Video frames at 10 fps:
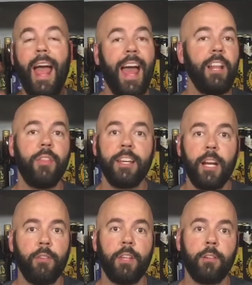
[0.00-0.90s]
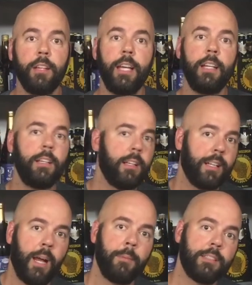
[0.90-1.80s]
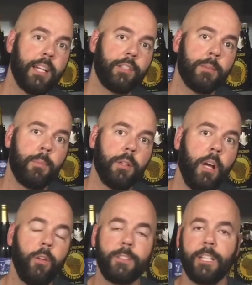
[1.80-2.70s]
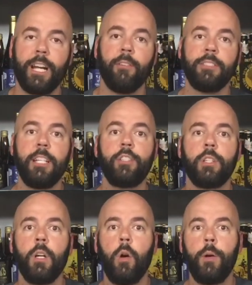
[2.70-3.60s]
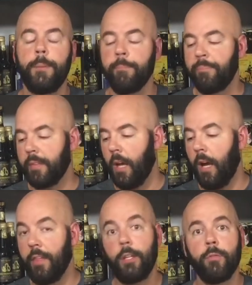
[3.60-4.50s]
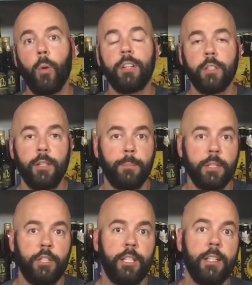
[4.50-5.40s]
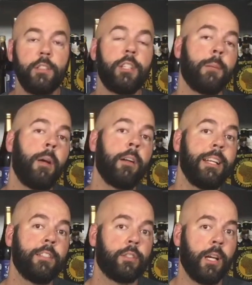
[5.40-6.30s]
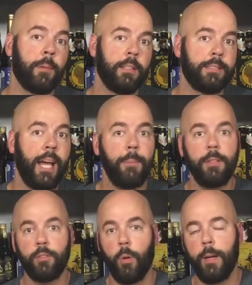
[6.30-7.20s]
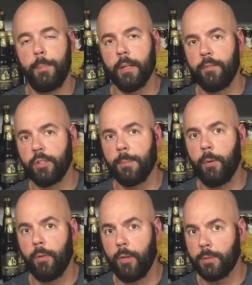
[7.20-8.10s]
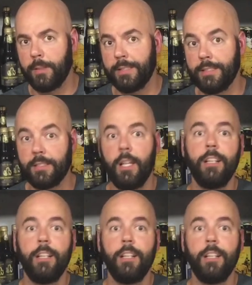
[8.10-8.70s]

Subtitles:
Anything and everything related, comment section below. Let's get a conversation going. Thank you for watching. I really appreciate it. Check me out on Instagram and Untapped. It's No Hype Beer Reviews at both those places.